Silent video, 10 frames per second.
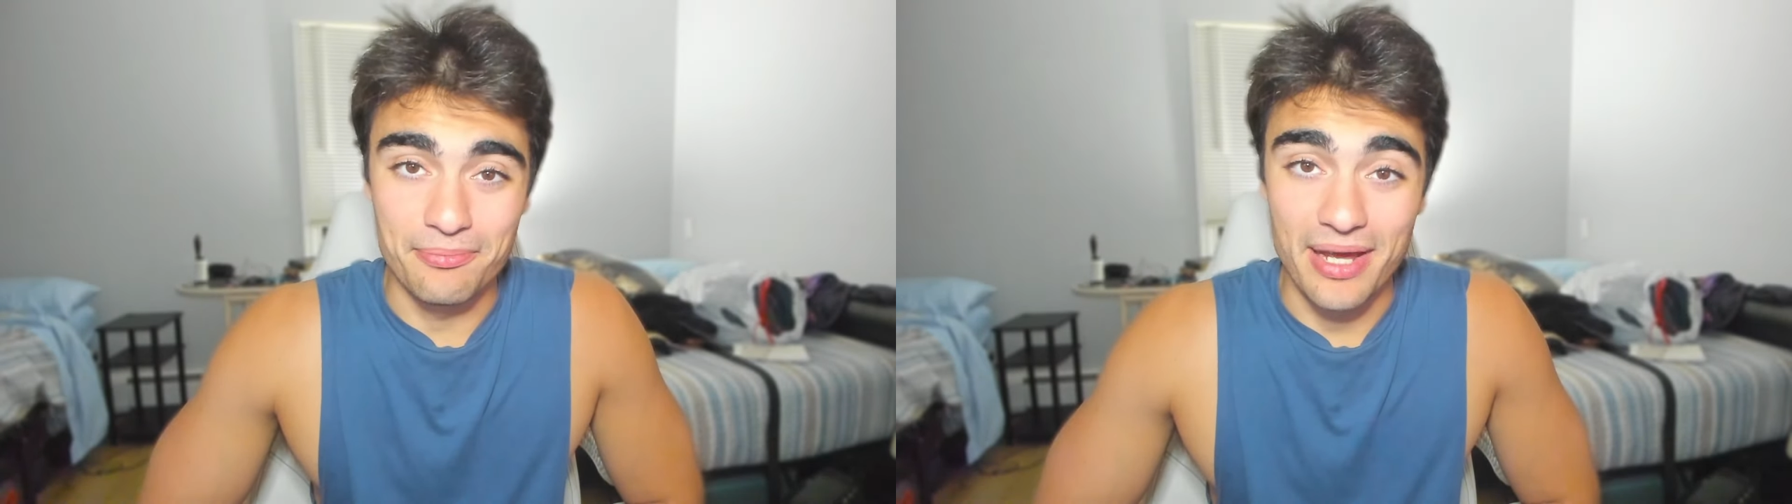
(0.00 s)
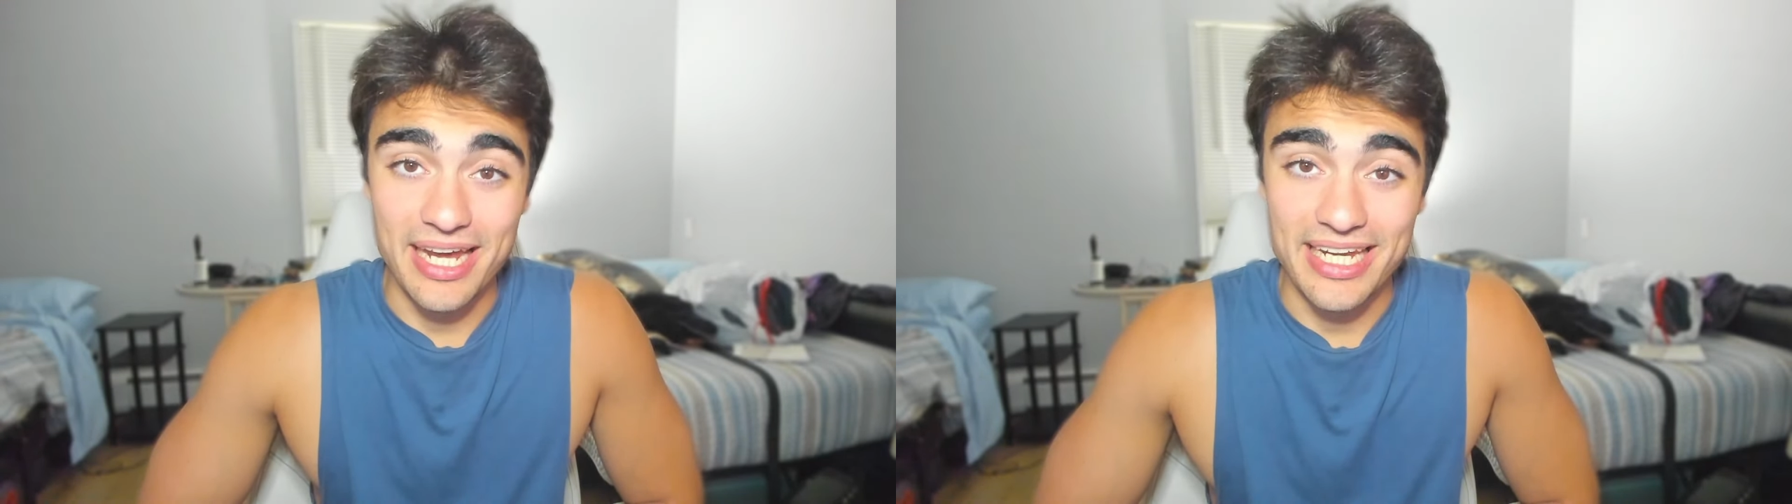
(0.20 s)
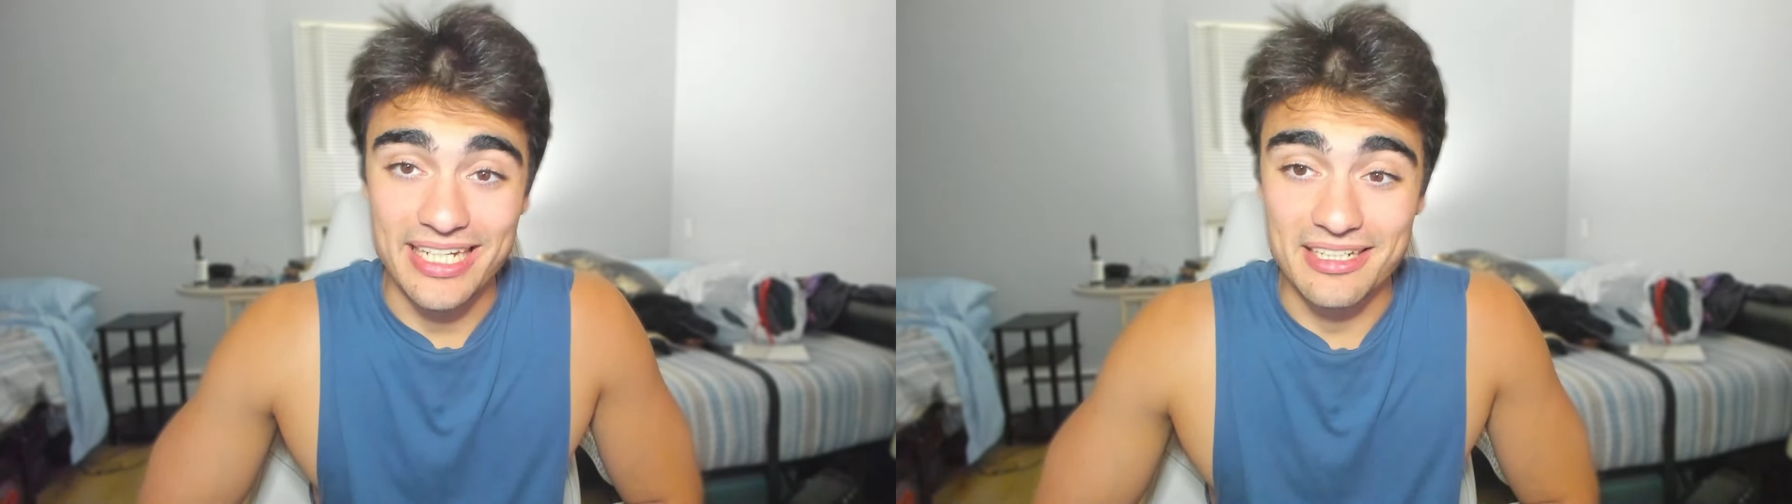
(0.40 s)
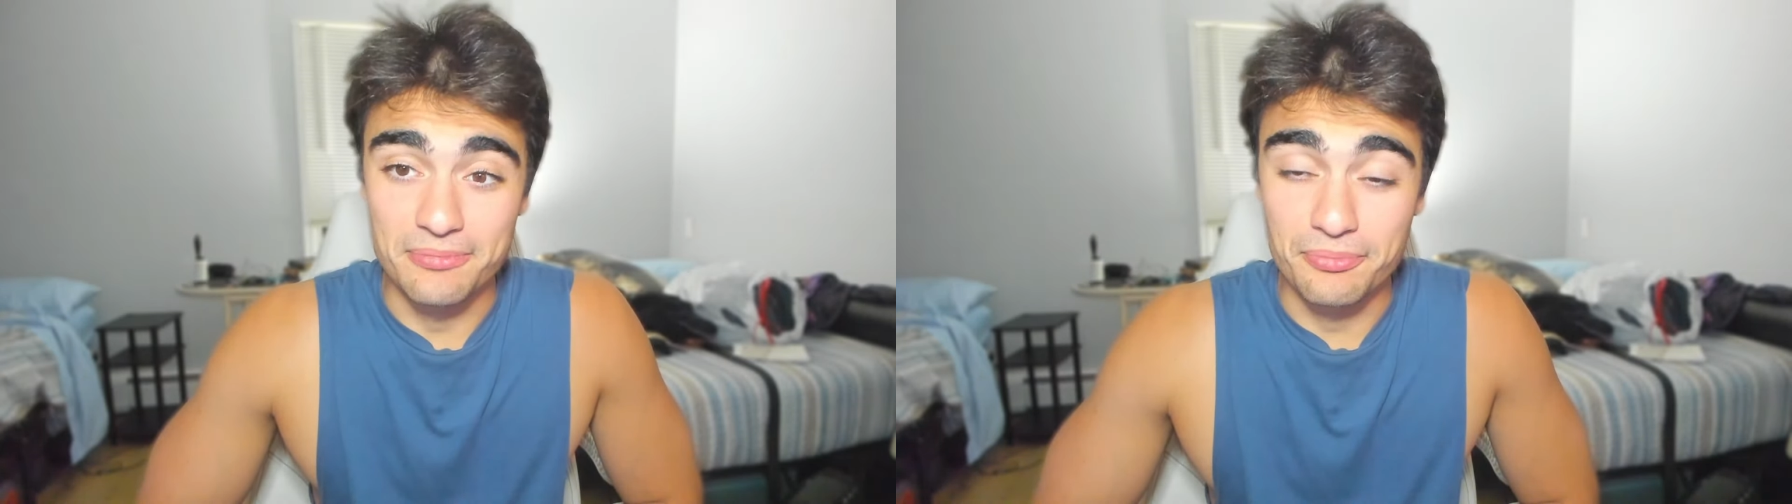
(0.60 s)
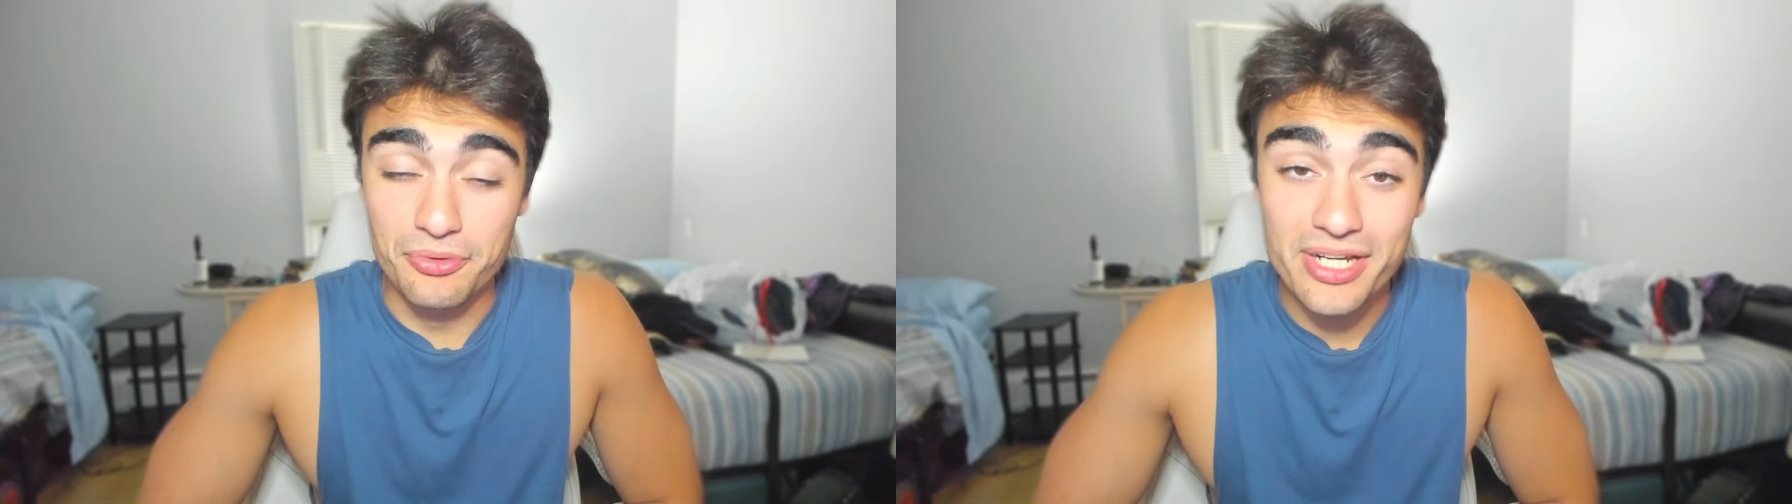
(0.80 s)
My
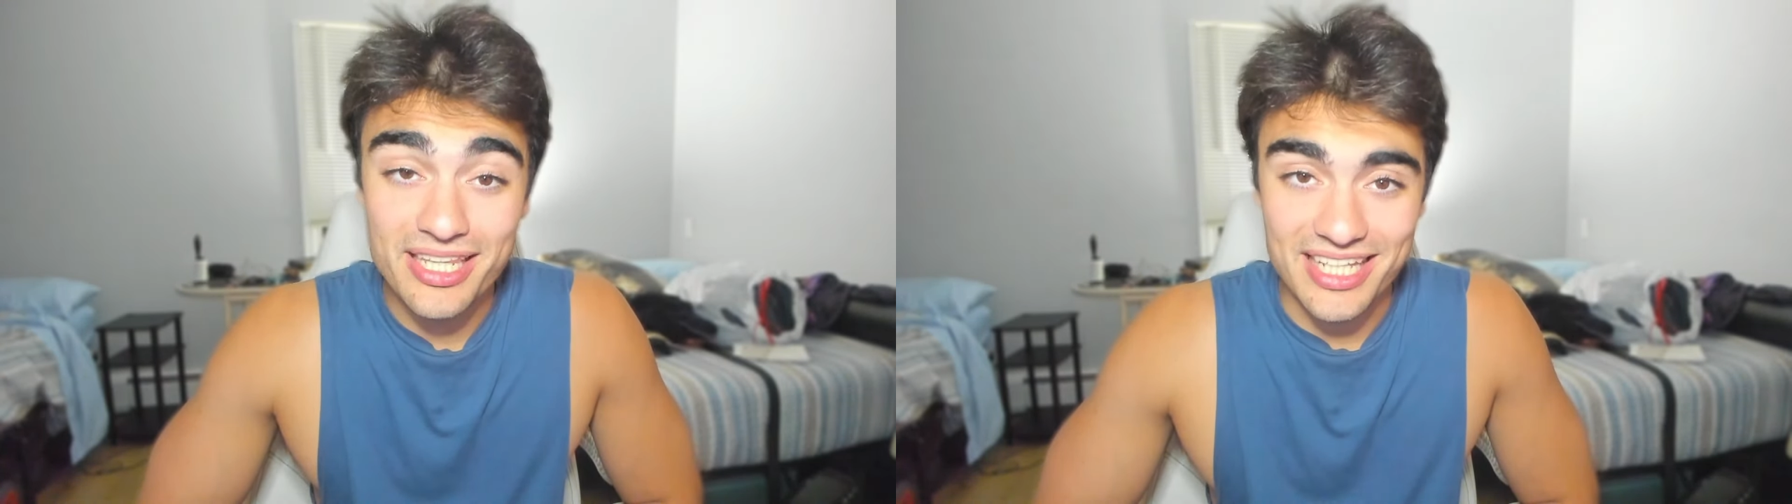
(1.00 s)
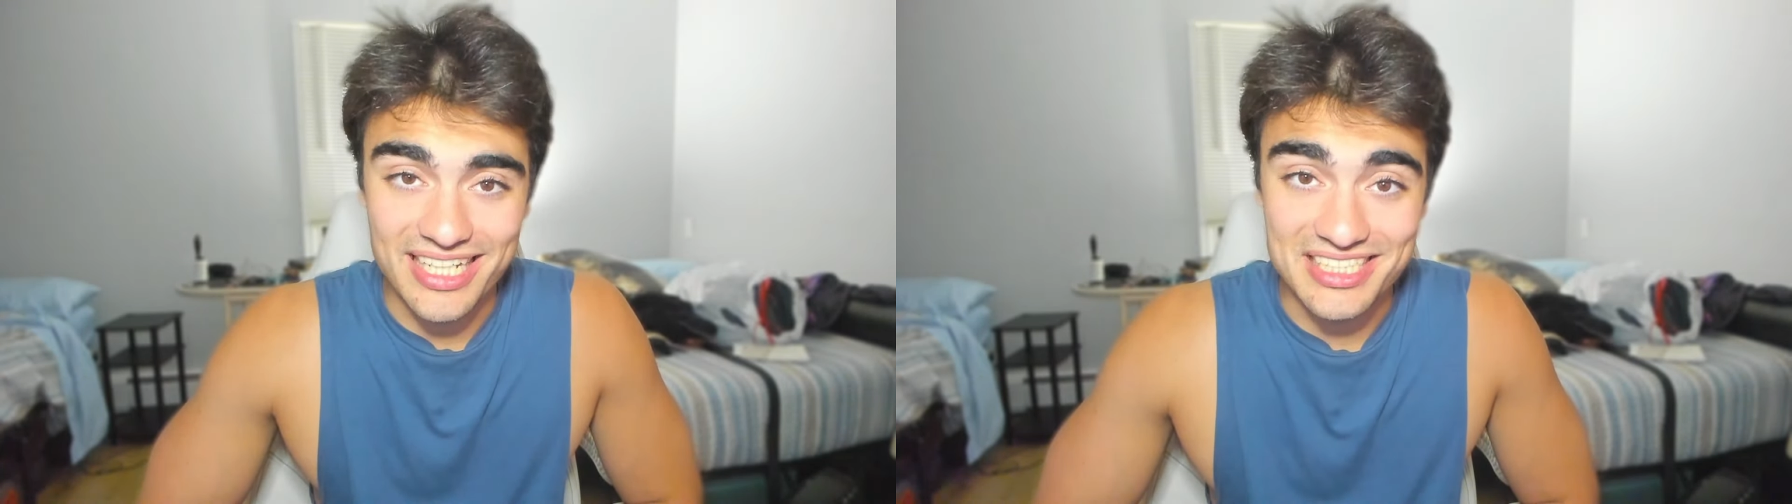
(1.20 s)
breathing